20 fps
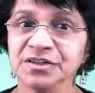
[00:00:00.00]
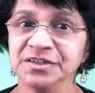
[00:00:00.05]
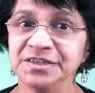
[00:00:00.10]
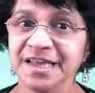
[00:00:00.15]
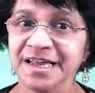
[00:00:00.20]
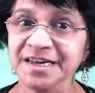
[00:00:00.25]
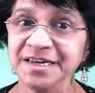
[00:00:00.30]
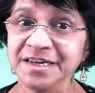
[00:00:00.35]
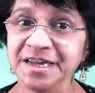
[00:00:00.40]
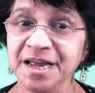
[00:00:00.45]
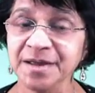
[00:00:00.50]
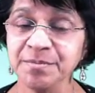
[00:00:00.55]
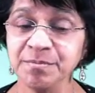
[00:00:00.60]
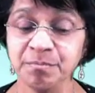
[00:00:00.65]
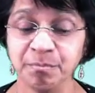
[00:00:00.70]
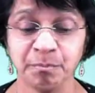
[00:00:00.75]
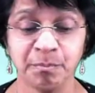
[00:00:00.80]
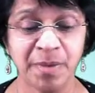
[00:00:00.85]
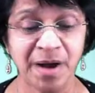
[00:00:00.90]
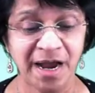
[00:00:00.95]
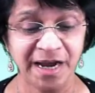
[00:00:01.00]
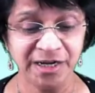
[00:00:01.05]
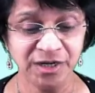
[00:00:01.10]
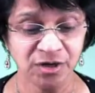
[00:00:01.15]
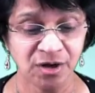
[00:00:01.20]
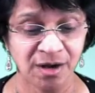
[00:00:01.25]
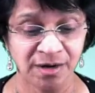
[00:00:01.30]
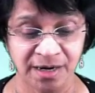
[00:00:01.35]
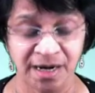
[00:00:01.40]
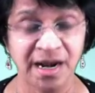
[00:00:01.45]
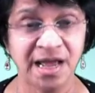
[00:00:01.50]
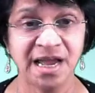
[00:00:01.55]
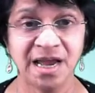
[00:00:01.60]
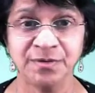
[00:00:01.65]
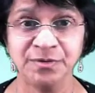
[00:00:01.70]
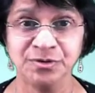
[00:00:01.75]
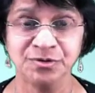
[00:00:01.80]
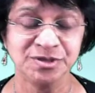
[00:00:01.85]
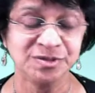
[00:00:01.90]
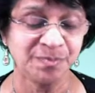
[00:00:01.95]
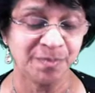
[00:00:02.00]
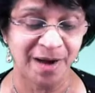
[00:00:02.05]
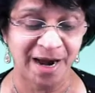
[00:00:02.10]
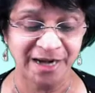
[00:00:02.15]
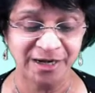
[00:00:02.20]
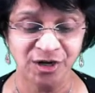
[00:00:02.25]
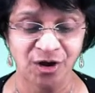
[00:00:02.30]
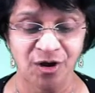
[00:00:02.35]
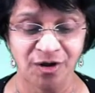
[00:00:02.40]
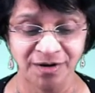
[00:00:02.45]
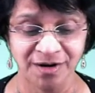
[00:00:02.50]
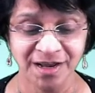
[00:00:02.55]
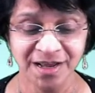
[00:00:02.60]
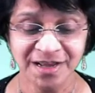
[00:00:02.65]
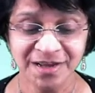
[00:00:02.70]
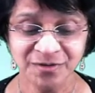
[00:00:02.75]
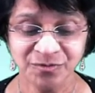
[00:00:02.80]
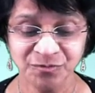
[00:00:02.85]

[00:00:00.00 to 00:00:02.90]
Then came binol, and I have used binol,